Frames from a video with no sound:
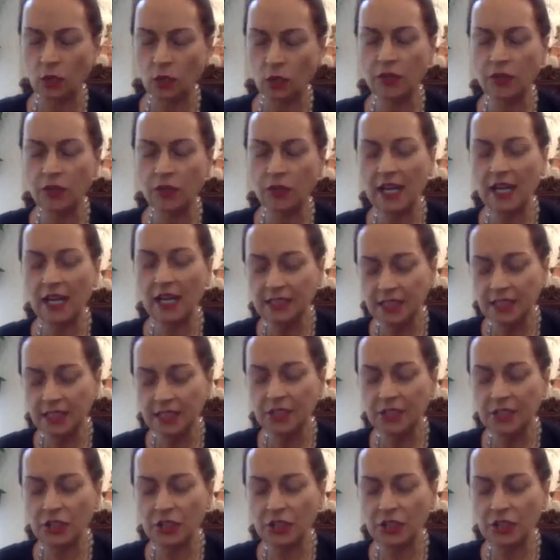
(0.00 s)
So the
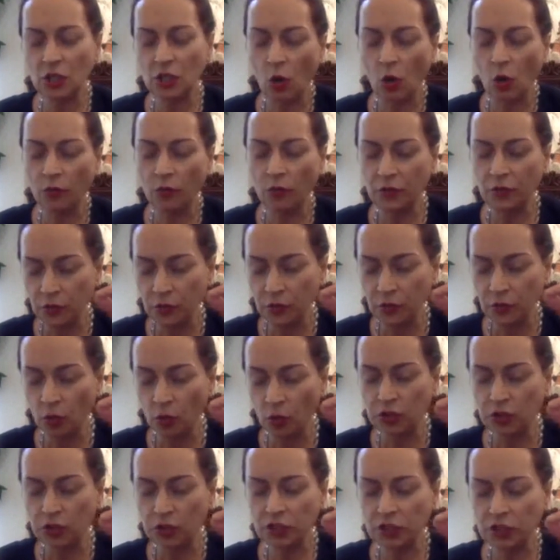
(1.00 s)
identity of
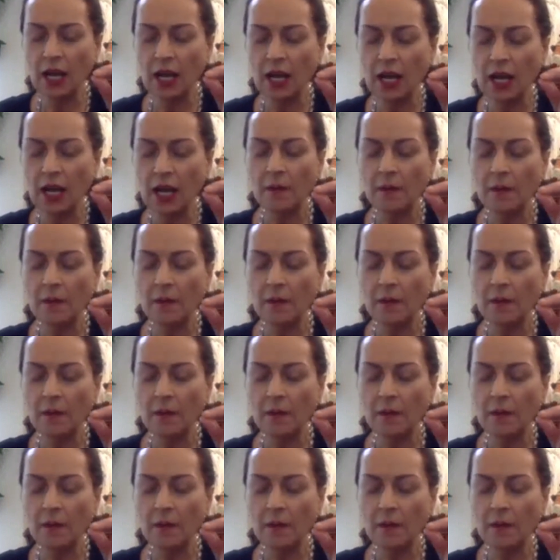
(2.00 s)
thought